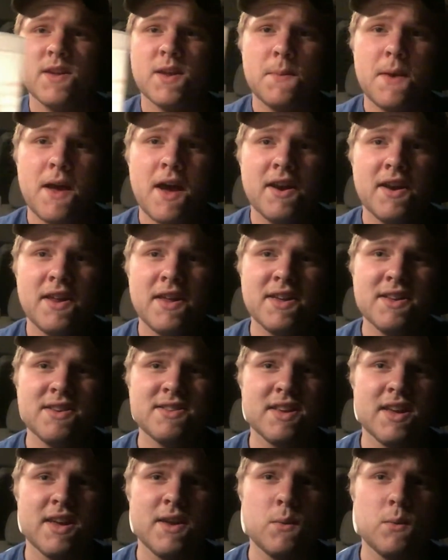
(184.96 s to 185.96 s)
about it
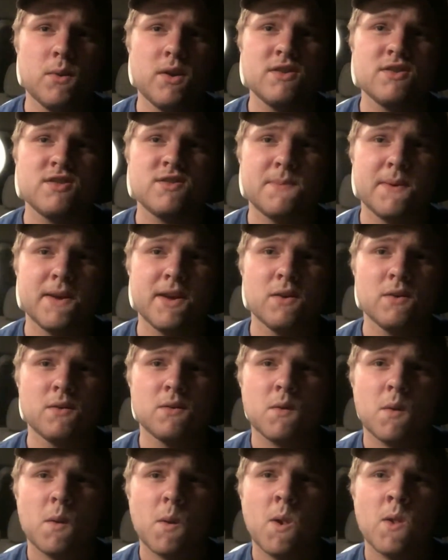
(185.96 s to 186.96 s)
is it will spill.
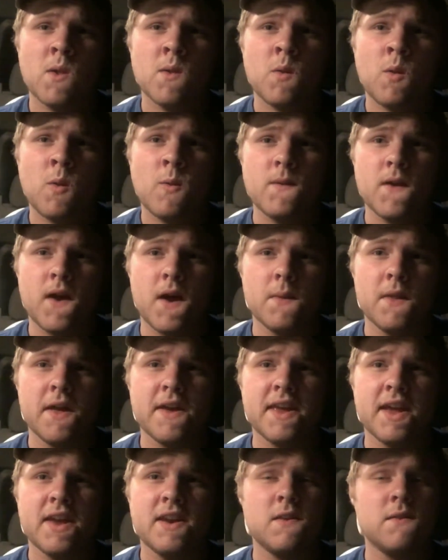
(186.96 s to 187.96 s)

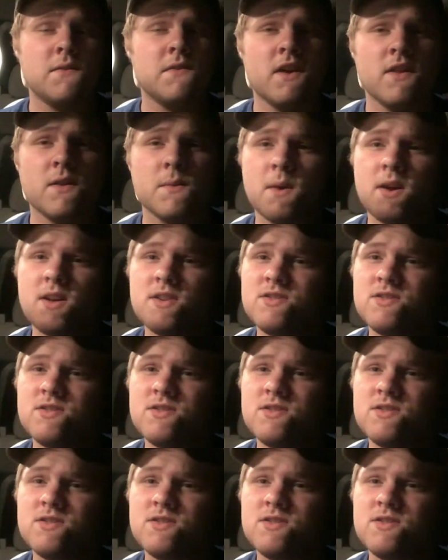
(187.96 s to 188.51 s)
Unlike any of the other mud